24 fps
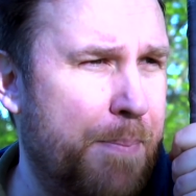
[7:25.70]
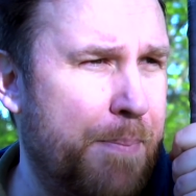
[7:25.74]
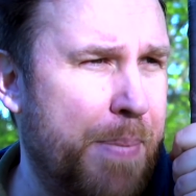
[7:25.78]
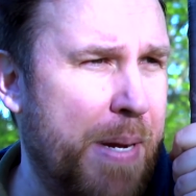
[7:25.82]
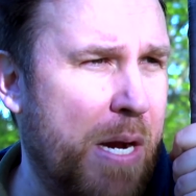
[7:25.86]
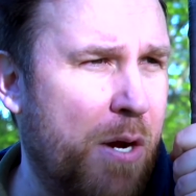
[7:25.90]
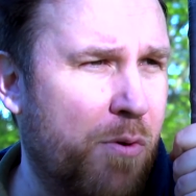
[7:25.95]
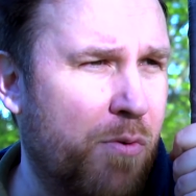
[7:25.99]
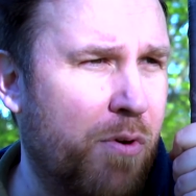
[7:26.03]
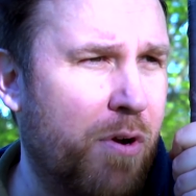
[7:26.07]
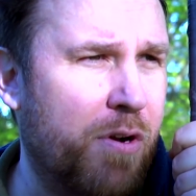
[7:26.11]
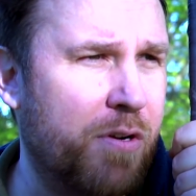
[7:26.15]

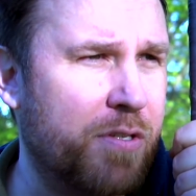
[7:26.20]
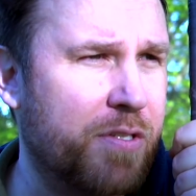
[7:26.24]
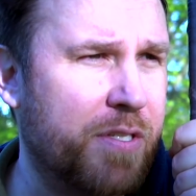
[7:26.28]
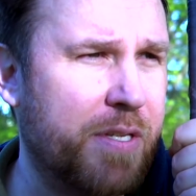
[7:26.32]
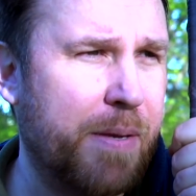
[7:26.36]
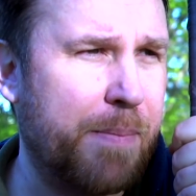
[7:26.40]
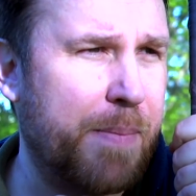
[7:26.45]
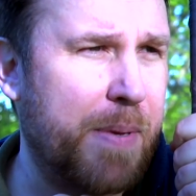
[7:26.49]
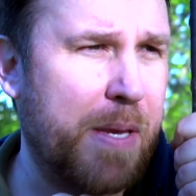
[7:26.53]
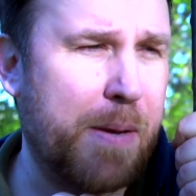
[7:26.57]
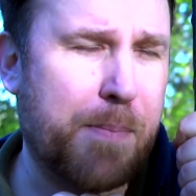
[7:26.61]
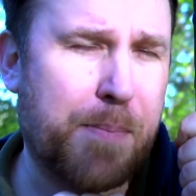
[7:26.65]
Balrogs
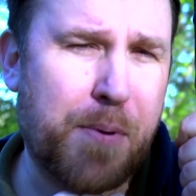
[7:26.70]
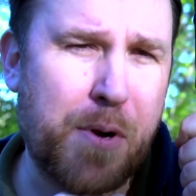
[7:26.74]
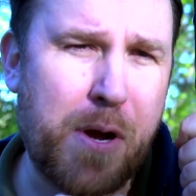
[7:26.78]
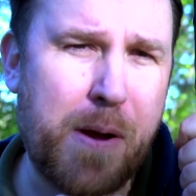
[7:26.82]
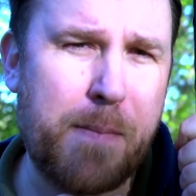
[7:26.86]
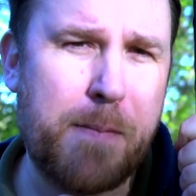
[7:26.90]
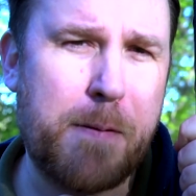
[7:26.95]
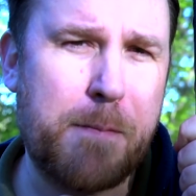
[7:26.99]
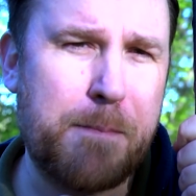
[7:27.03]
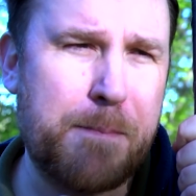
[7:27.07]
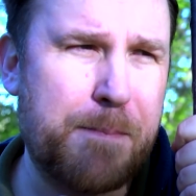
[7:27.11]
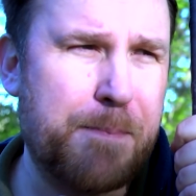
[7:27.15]
can be a
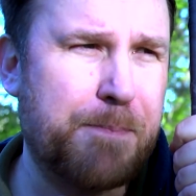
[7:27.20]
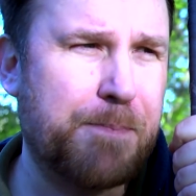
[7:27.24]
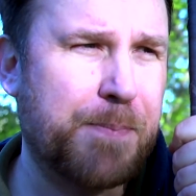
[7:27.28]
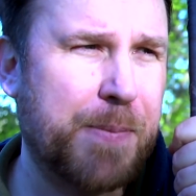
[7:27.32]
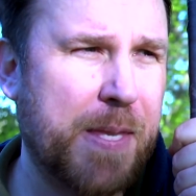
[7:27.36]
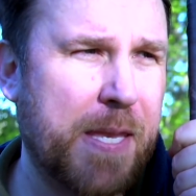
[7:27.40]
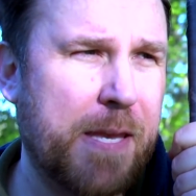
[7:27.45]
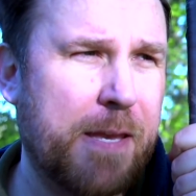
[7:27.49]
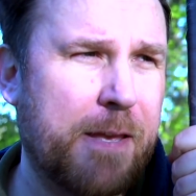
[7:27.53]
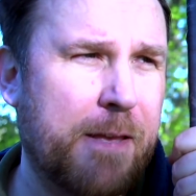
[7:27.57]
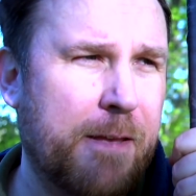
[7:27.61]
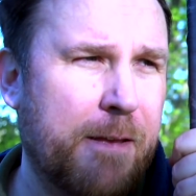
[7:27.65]
problem,
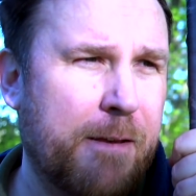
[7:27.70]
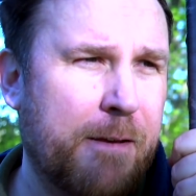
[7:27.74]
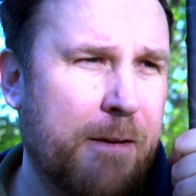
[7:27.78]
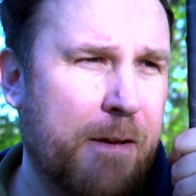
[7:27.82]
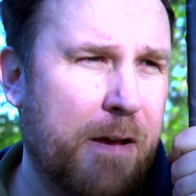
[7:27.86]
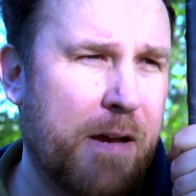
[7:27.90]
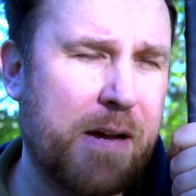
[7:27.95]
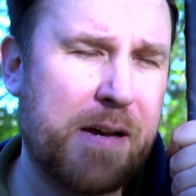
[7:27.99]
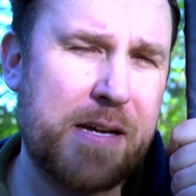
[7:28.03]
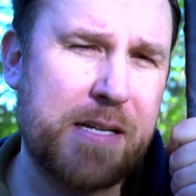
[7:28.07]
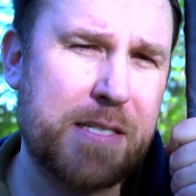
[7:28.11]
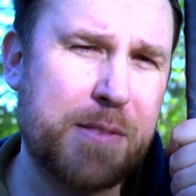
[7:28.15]

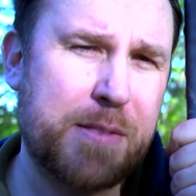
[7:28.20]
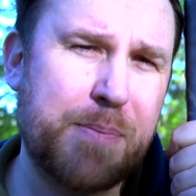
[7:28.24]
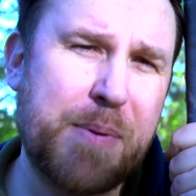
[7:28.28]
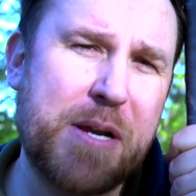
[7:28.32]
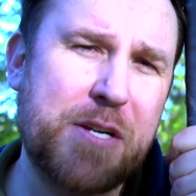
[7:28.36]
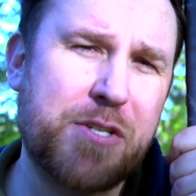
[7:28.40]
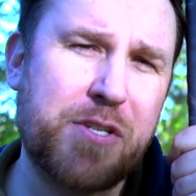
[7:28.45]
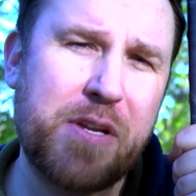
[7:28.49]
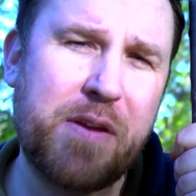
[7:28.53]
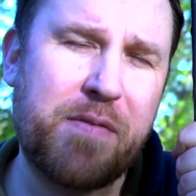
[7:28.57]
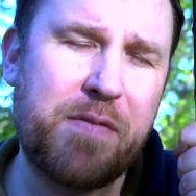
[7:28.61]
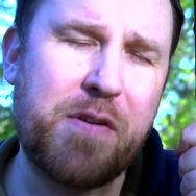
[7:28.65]

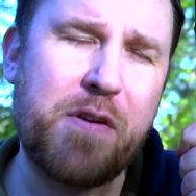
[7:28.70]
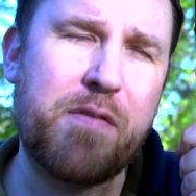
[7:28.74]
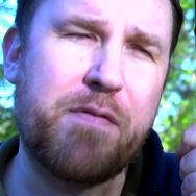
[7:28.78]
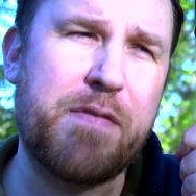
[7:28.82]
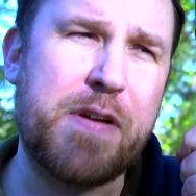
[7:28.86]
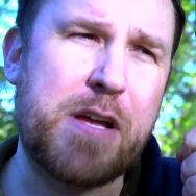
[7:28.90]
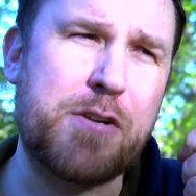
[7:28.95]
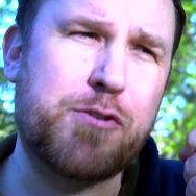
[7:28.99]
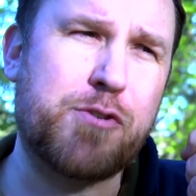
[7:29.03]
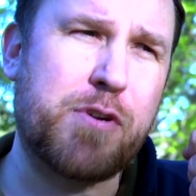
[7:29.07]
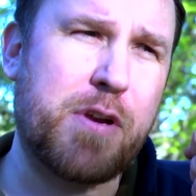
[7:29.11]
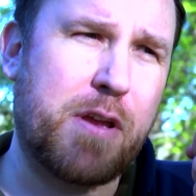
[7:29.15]
especially if you're
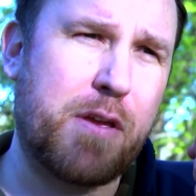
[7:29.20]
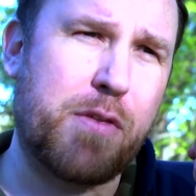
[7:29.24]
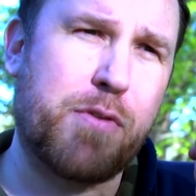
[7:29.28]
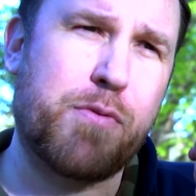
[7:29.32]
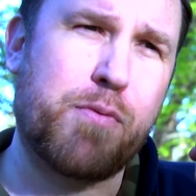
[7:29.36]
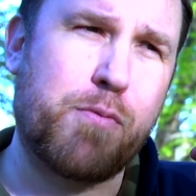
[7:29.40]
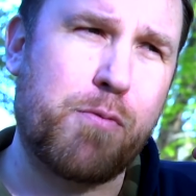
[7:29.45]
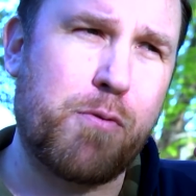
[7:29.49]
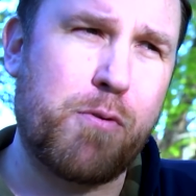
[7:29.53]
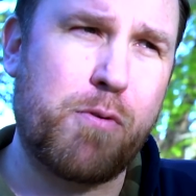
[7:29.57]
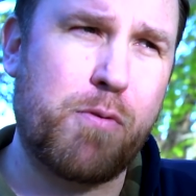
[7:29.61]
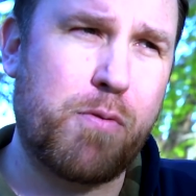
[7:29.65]
venturing
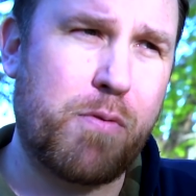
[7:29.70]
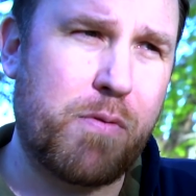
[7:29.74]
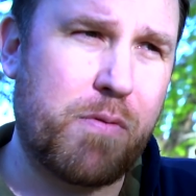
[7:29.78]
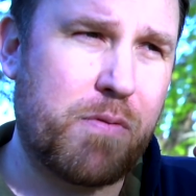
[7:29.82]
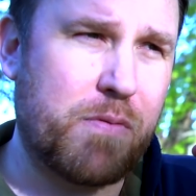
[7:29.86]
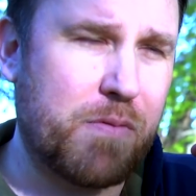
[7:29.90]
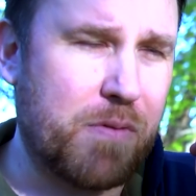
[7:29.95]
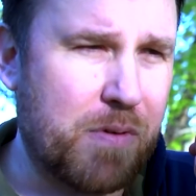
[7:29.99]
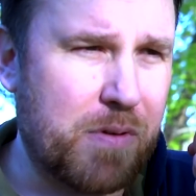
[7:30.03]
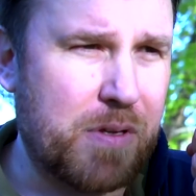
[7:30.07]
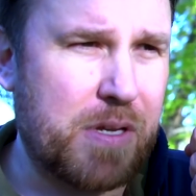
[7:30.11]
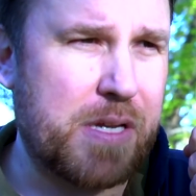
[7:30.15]
through
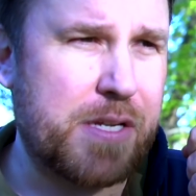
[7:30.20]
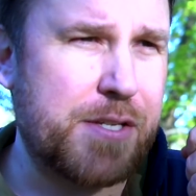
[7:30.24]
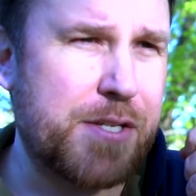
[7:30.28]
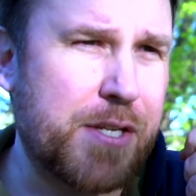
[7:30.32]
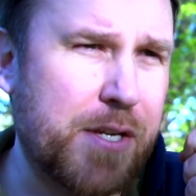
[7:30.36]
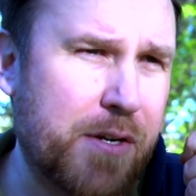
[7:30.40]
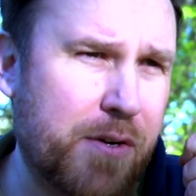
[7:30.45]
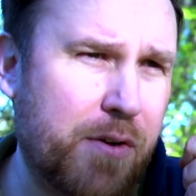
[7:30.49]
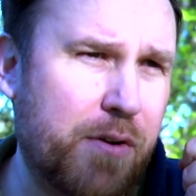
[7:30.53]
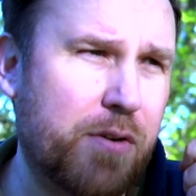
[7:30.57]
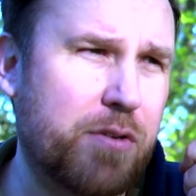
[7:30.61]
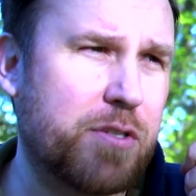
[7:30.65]

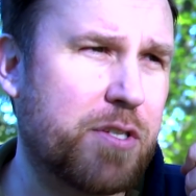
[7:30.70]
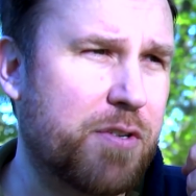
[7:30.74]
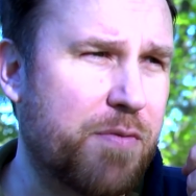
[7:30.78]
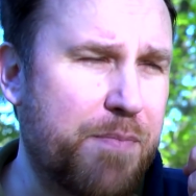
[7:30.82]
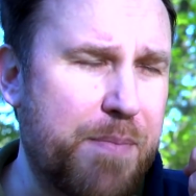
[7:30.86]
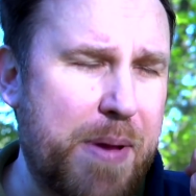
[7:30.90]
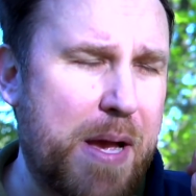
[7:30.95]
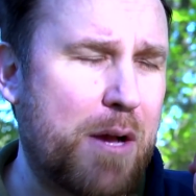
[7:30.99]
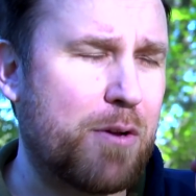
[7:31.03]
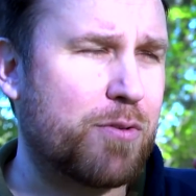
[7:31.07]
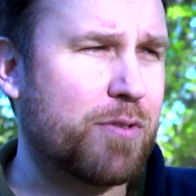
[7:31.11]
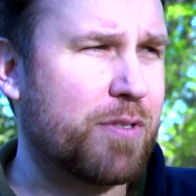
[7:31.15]
interiors of
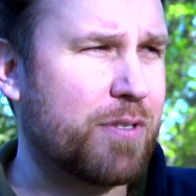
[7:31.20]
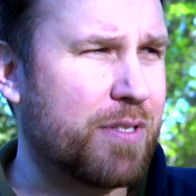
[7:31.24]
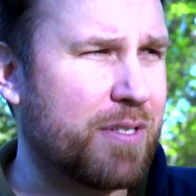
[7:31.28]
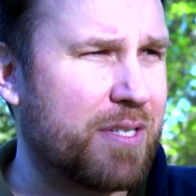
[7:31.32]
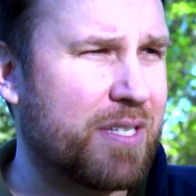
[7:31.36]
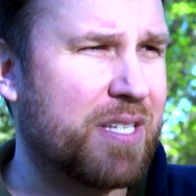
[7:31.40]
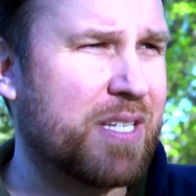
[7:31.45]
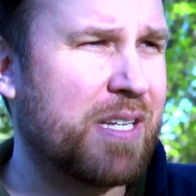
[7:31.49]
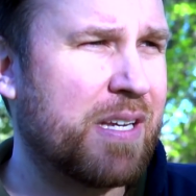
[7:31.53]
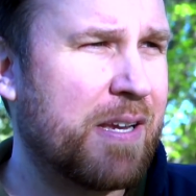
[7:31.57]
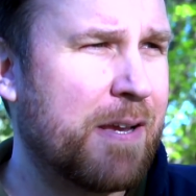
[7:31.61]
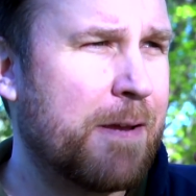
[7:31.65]

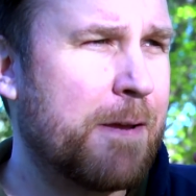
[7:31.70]
mountains.